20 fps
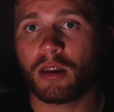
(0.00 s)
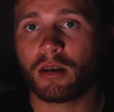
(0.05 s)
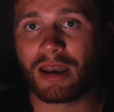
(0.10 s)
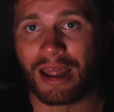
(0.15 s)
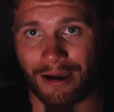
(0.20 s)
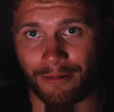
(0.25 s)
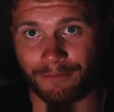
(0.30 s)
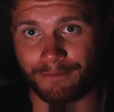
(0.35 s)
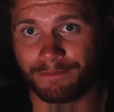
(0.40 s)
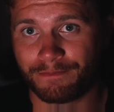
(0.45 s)

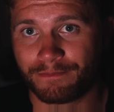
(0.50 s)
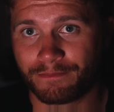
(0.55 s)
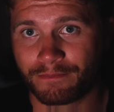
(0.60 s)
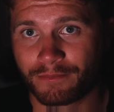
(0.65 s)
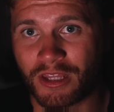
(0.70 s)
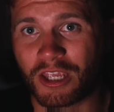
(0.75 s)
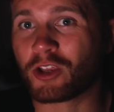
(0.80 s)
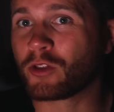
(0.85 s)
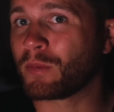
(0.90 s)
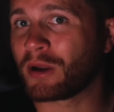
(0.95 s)
Now,
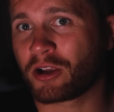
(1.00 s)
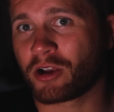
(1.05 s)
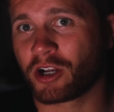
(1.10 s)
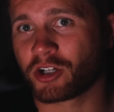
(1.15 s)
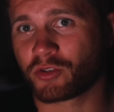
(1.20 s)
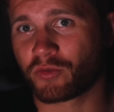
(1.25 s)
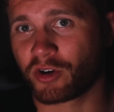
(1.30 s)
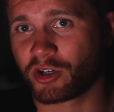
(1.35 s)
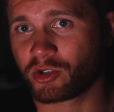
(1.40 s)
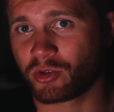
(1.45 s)
here's my
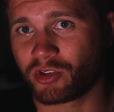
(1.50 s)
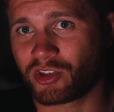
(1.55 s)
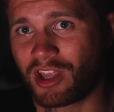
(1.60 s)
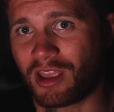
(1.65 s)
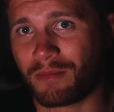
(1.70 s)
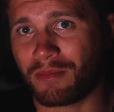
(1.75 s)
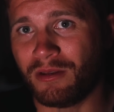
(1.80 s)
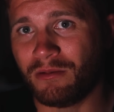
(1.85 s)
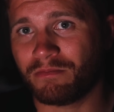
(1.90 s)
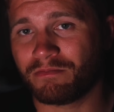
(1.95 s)
controversial
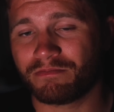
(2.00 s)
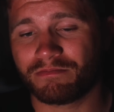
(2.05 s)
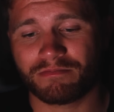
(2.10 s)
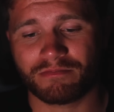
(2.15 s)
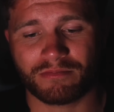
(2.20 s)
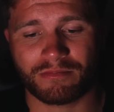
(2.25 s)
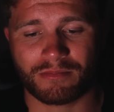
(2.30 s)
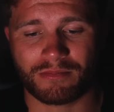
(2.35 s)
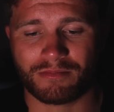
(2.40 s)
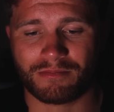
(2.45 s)
statement.
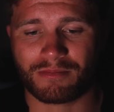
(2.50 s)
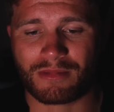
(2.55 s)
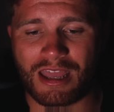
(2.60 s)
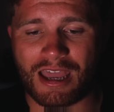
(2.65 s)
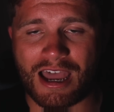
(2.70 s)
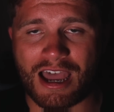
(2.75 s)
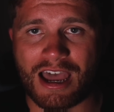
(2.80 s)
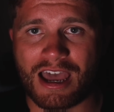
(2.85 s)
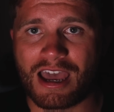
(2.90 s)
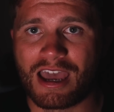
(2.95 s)

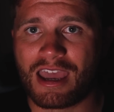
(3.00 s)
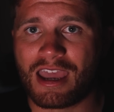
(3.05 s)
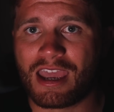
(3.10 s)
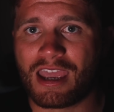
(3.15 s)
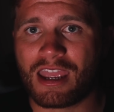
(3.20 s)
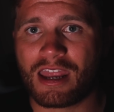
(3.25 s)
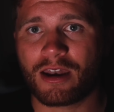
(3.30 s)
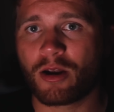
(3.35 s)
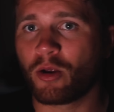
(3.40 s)
I